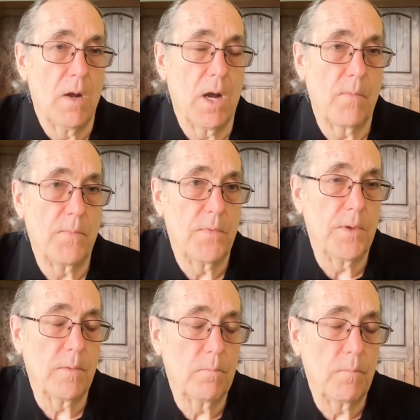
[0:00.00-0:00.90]

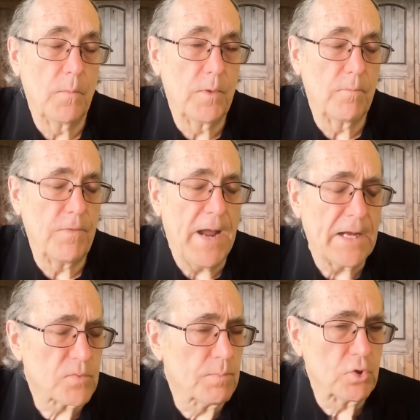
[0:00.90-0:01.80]
The
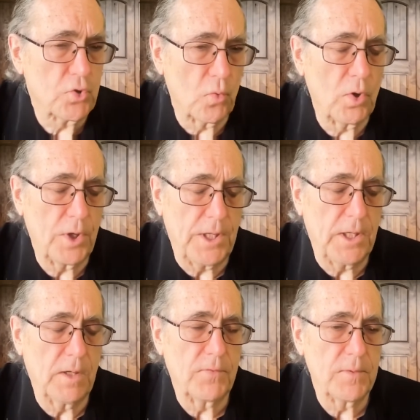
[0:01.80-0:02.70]
vast
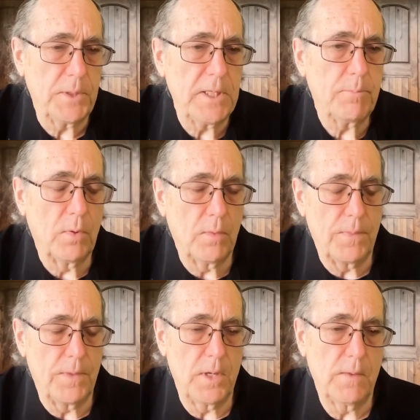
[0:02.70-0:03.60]
majority of the
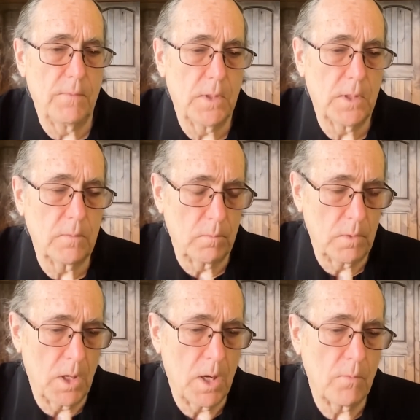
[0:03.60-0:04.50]
people in
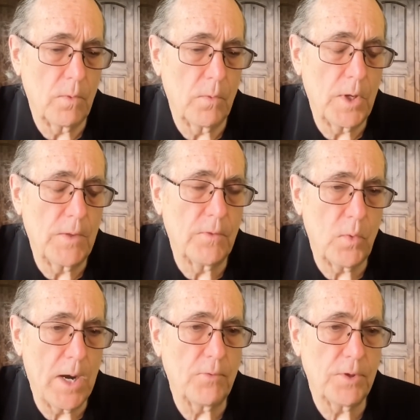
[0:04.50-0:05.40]
the
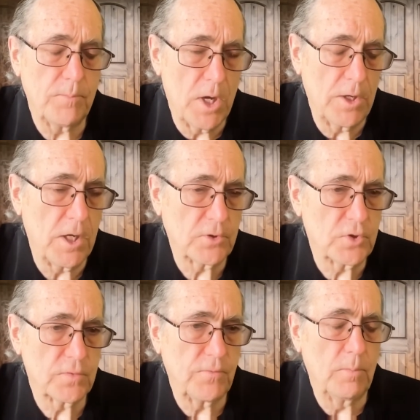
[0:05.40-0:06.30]
Roundup
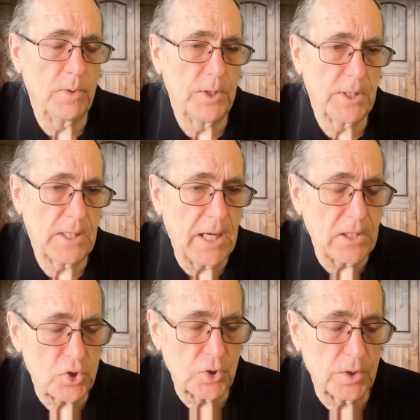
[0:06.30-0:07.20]
non-Hodgkin's lymphoma
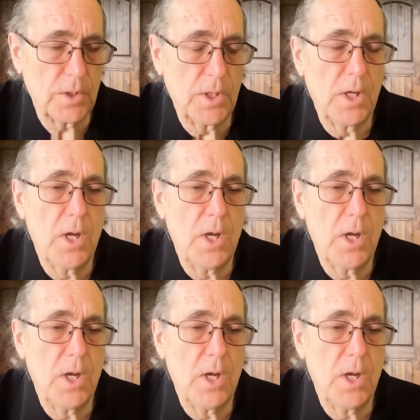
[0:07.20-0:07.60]
litigation